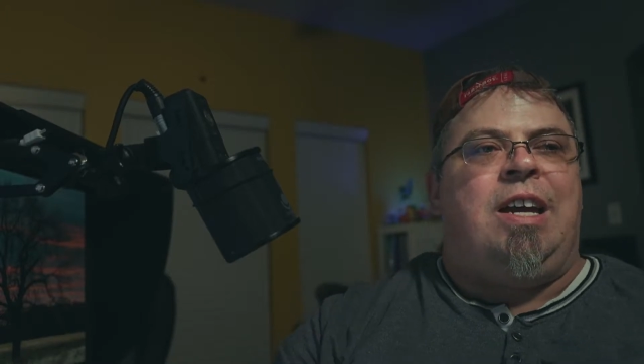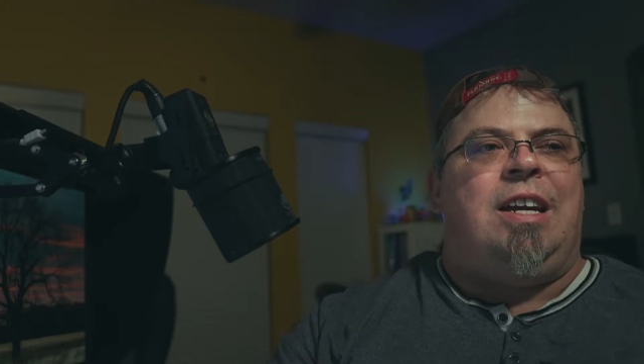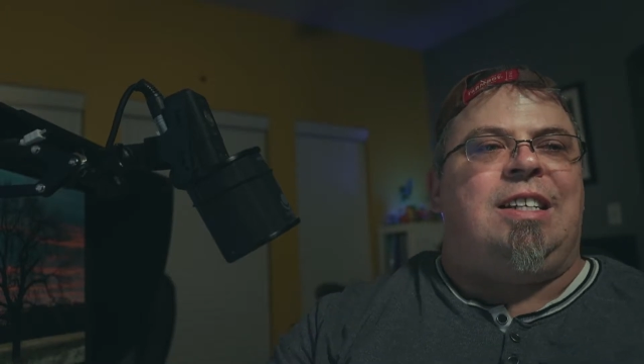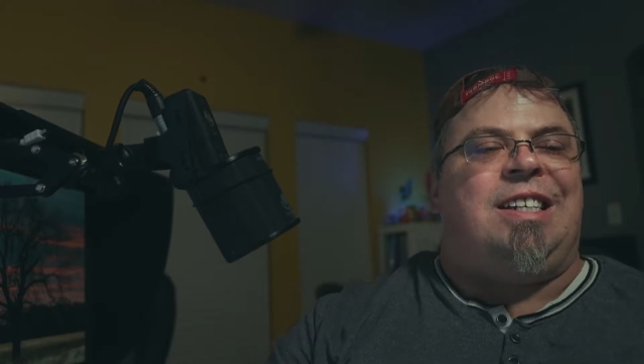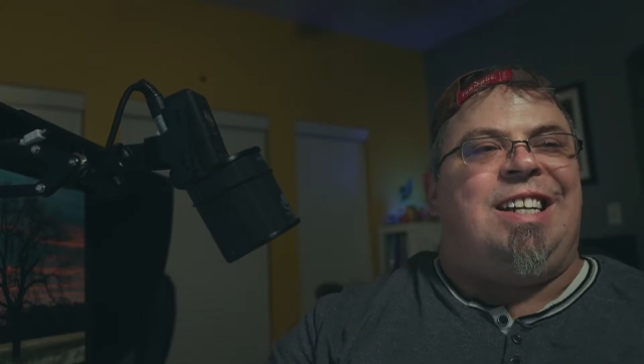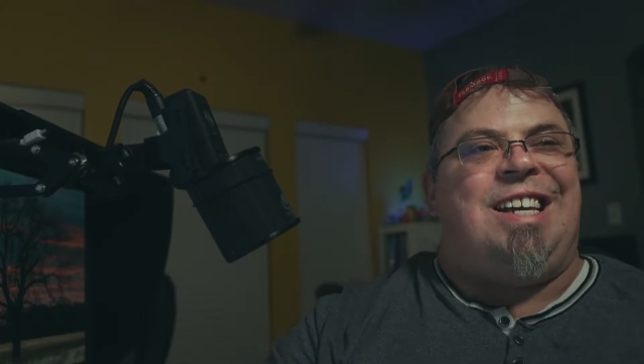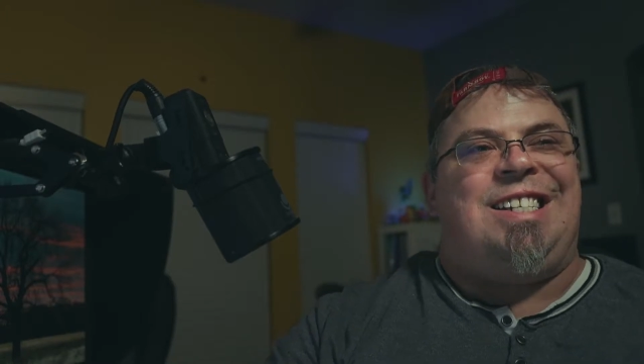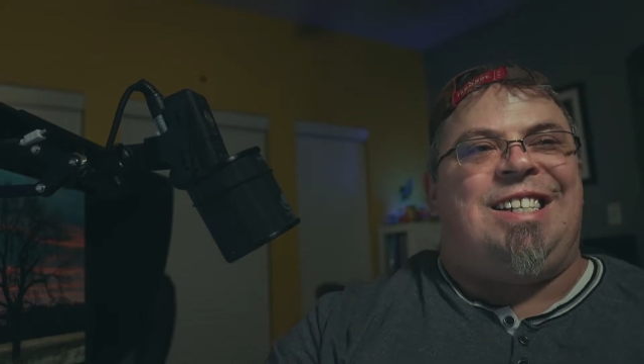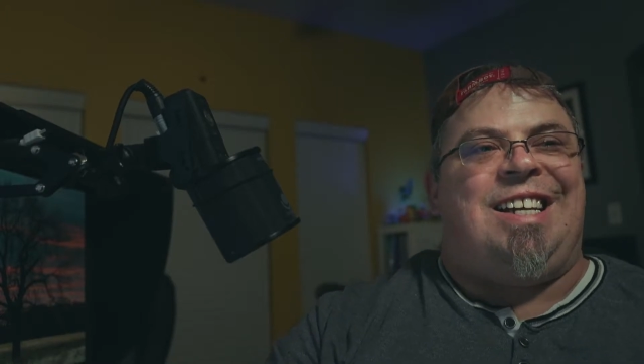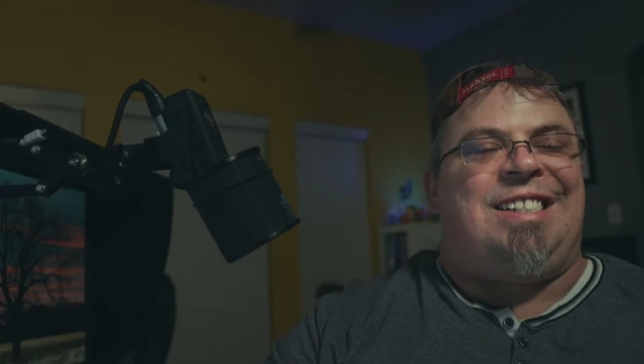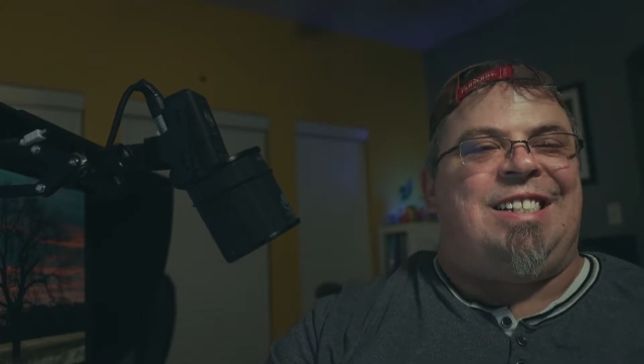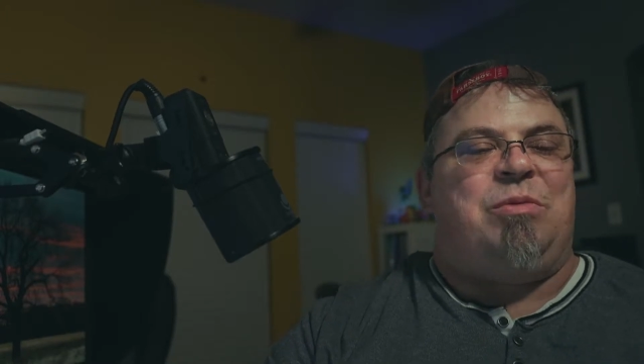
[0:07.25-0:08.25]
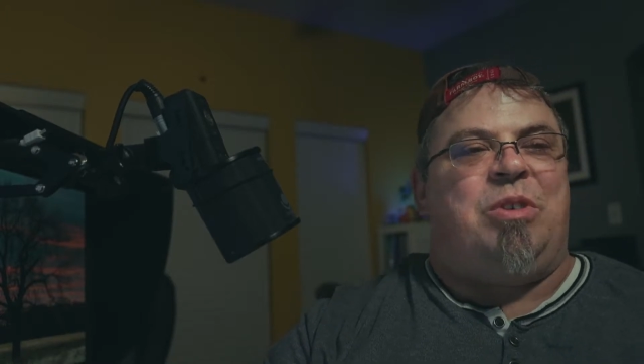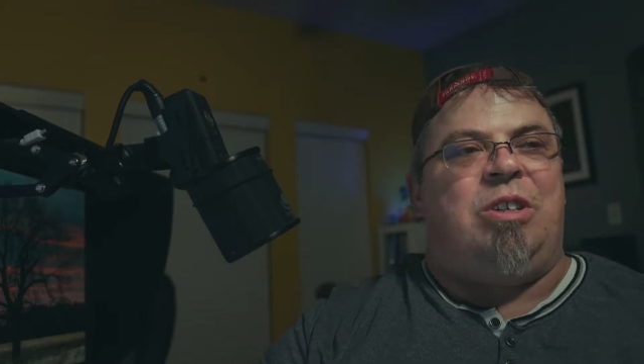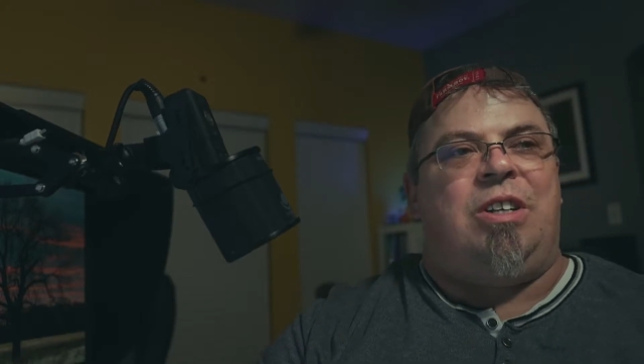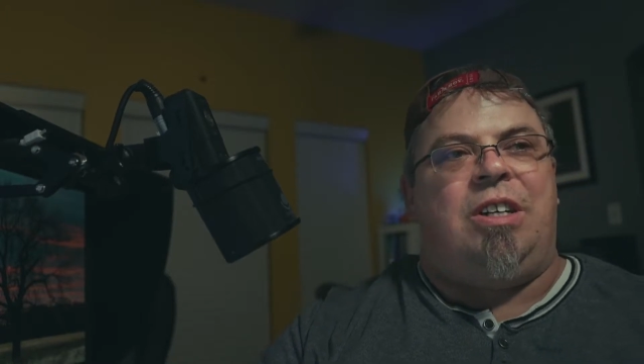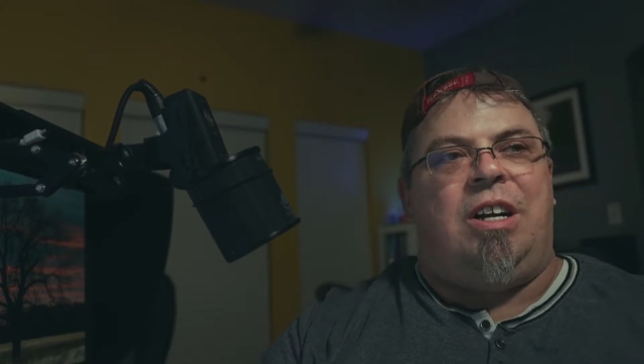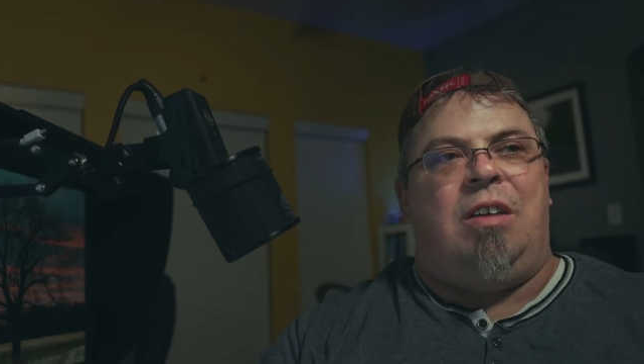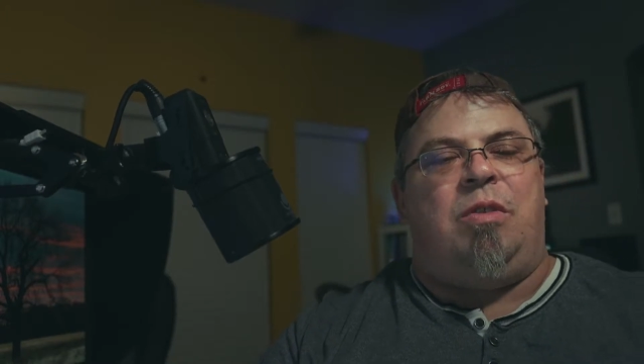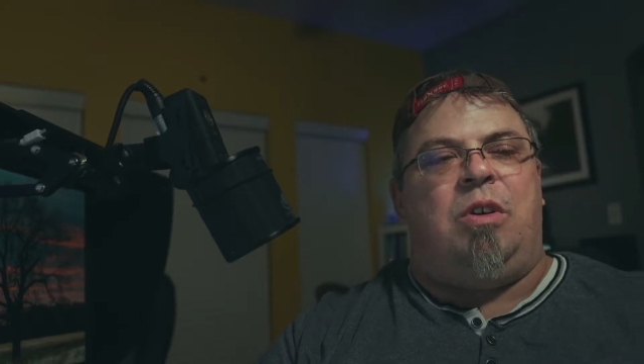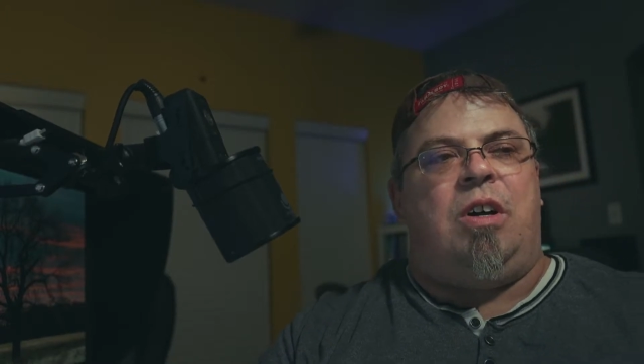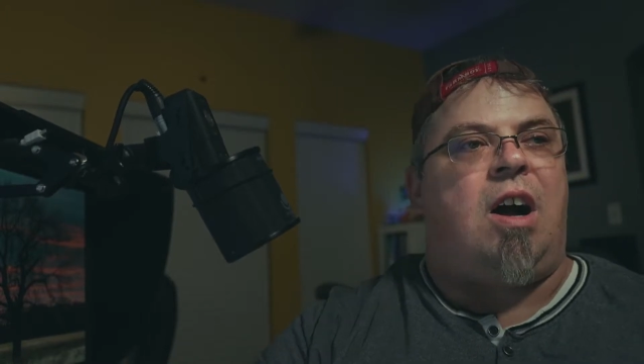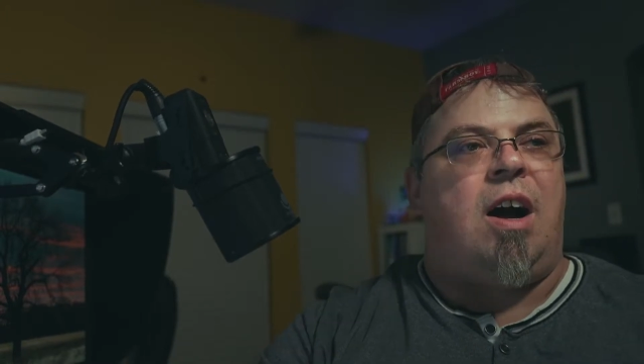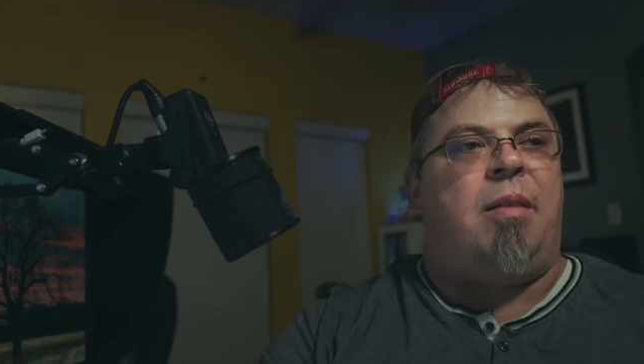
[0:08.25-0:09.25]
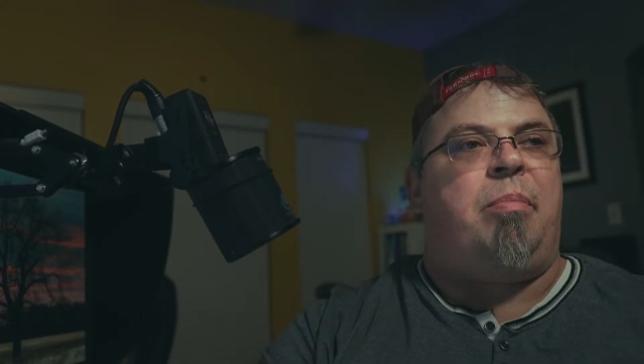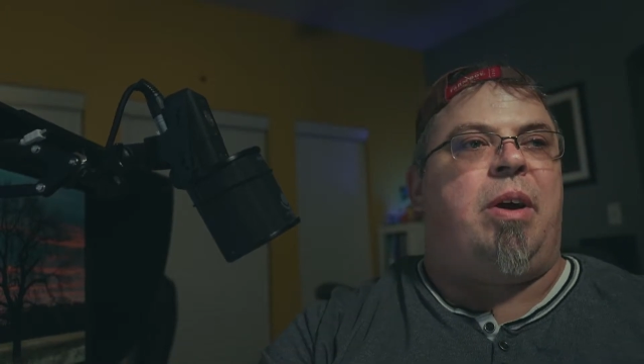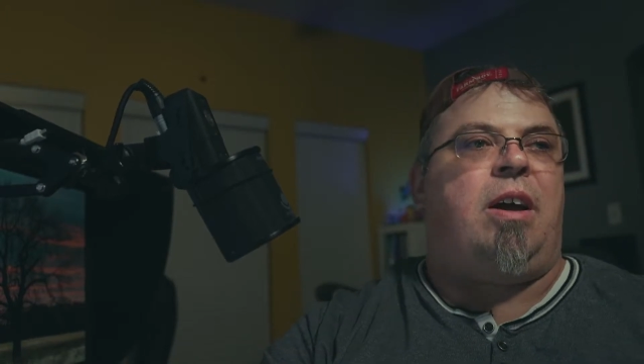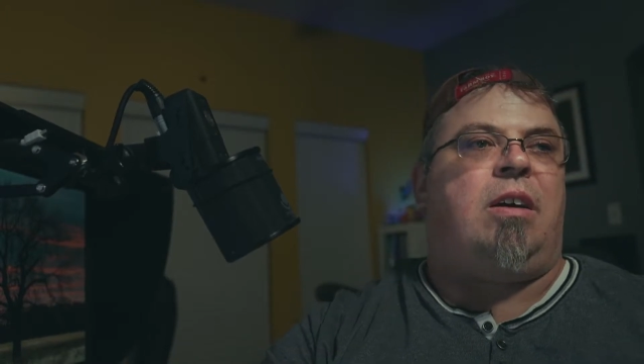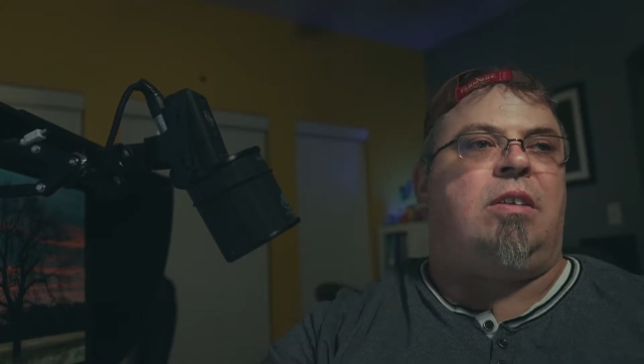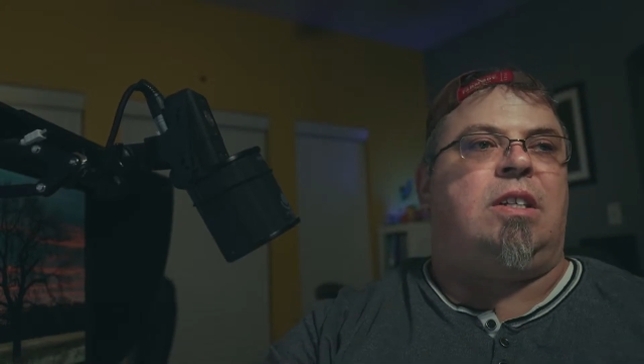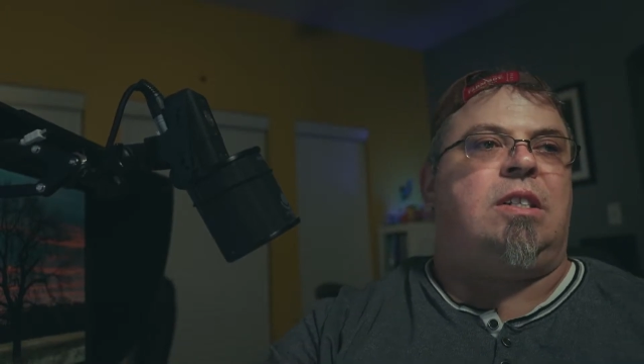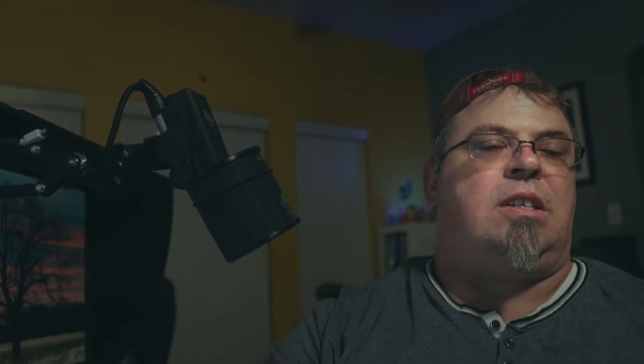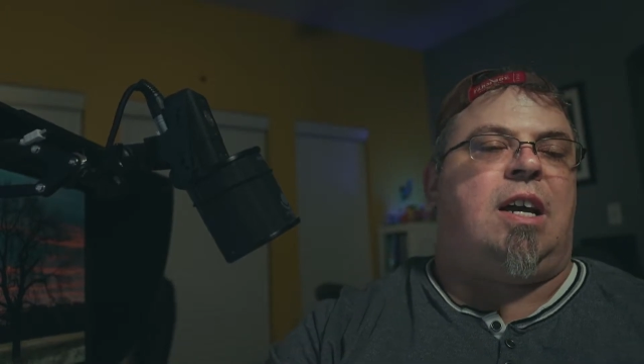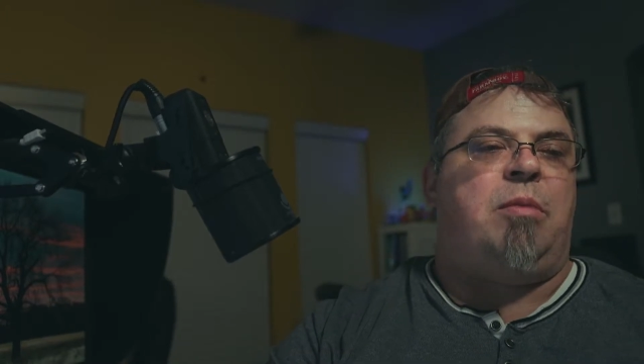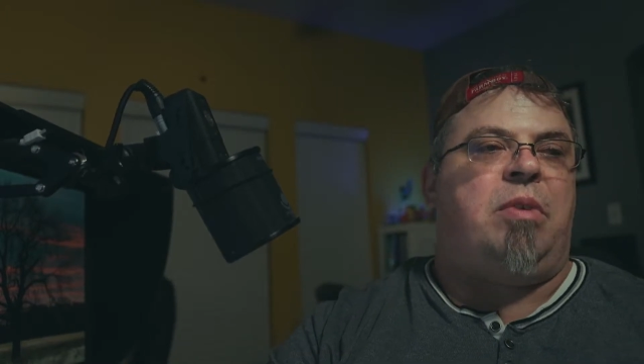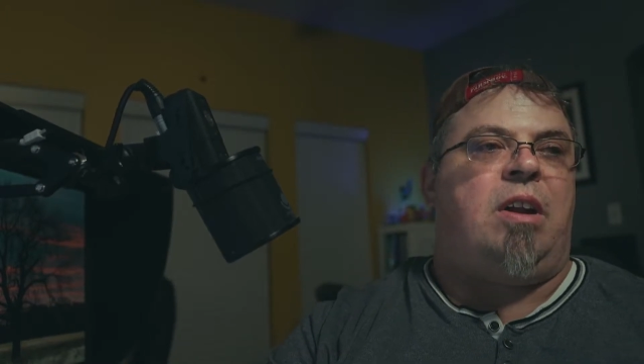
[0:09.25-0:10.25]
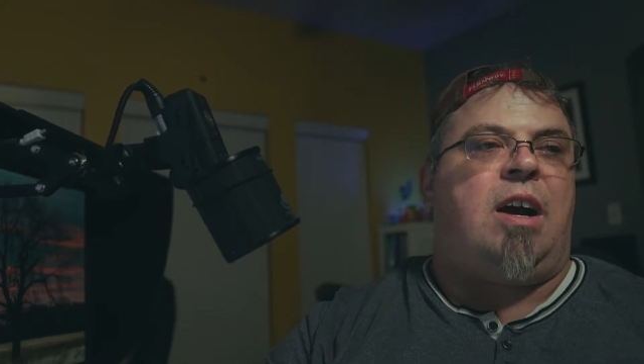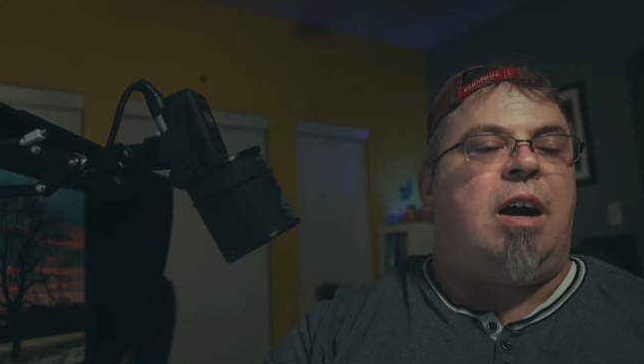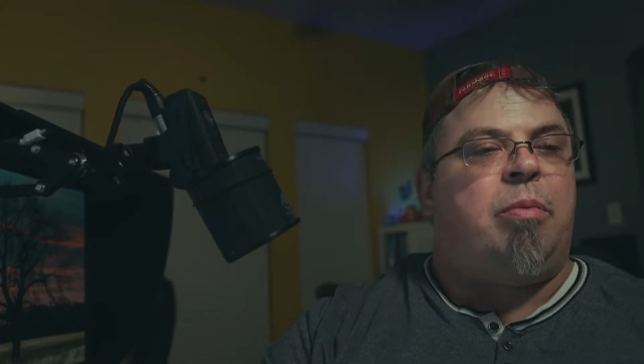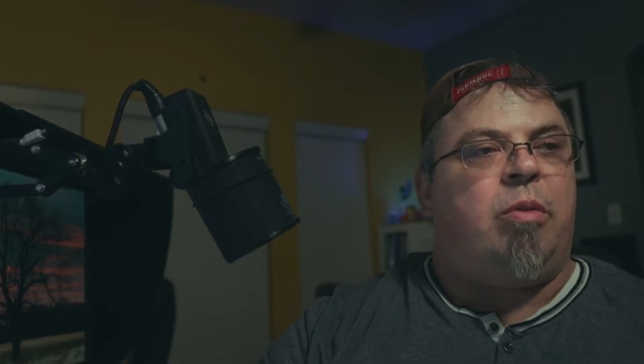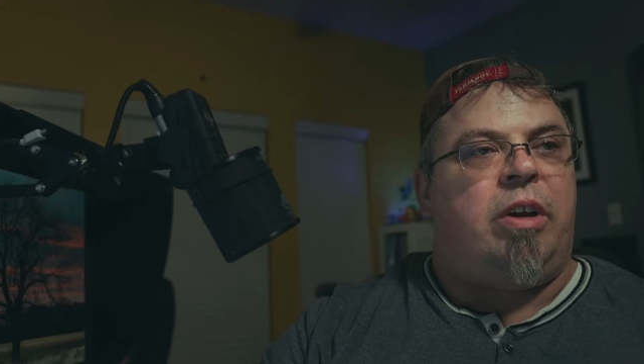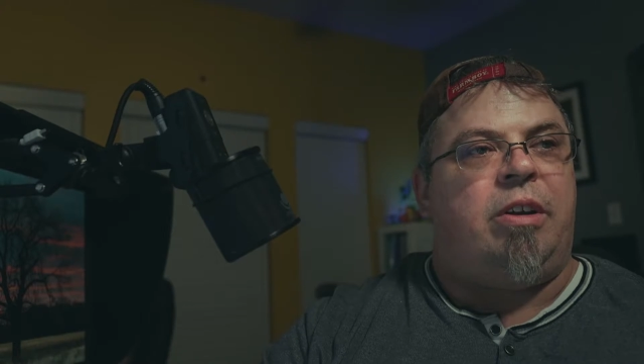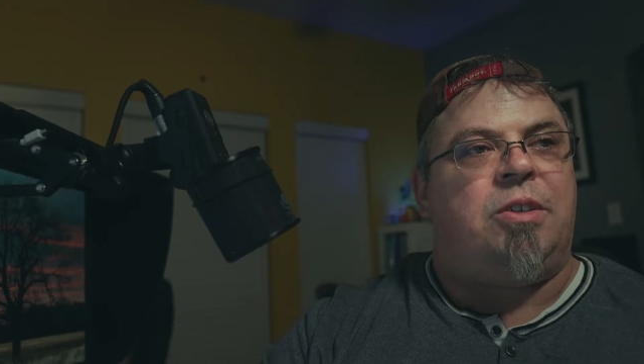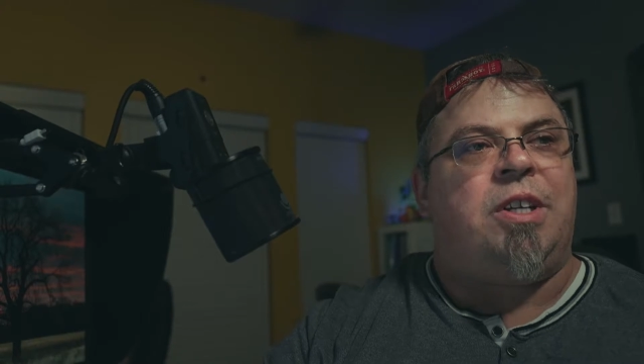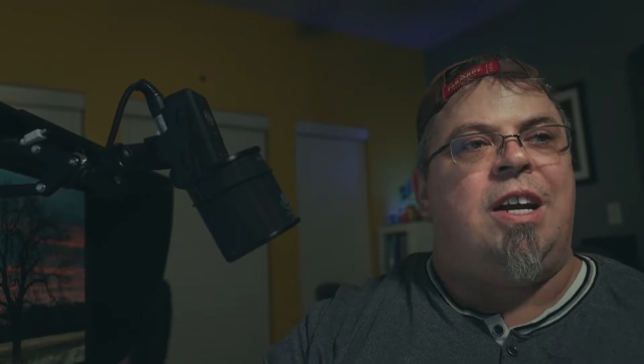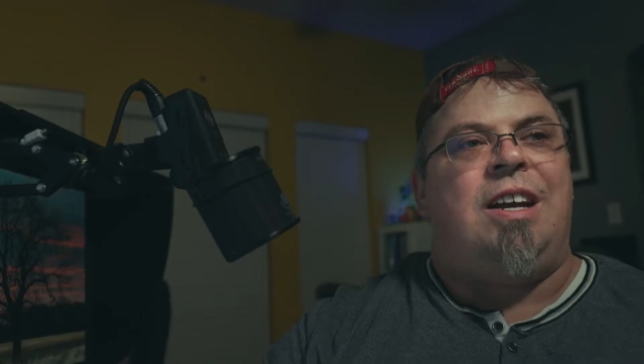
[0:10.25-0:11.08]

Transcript: In today's lesson, we're going to cover compound assignment operators.